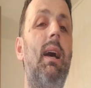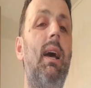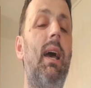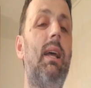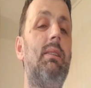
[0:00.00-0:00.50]

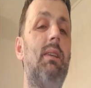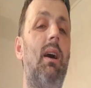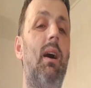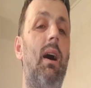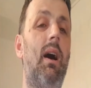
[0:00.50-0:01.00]

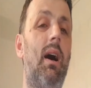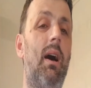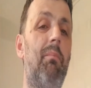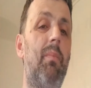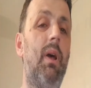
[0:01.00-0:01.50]
it's
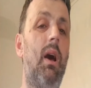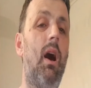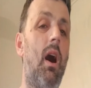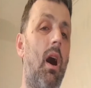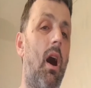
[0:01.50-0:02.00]

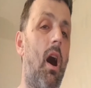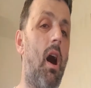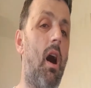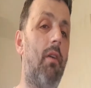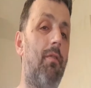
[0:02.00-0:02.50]

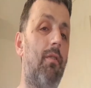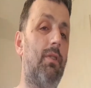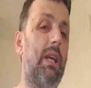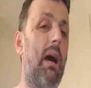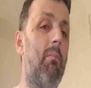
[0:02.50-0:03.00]
half of
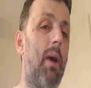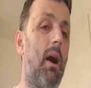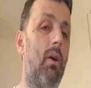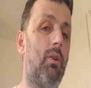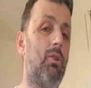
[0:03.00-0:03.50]
the
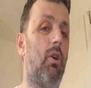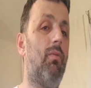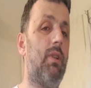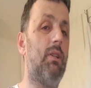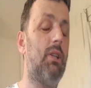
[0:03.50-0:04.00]
amount of
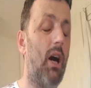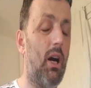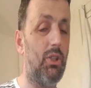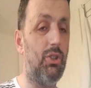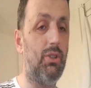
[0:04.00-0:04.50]
the
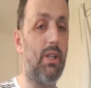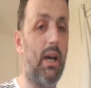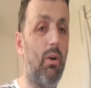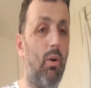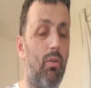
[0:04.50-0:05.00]
touch that
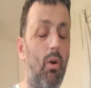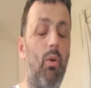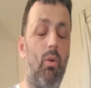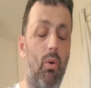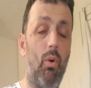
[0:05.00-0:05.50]

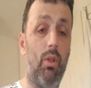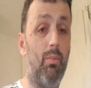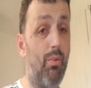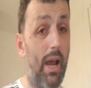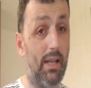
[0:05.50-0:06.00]
or the
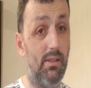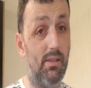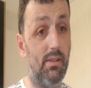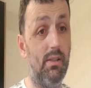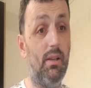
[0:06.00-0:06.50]

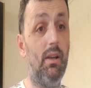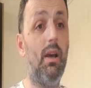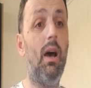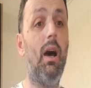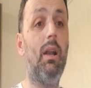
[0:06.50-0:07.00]
press
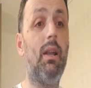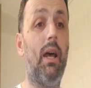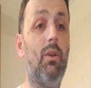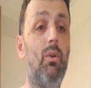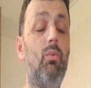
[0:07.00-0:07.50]

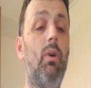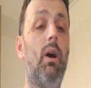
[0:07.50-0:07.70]
that you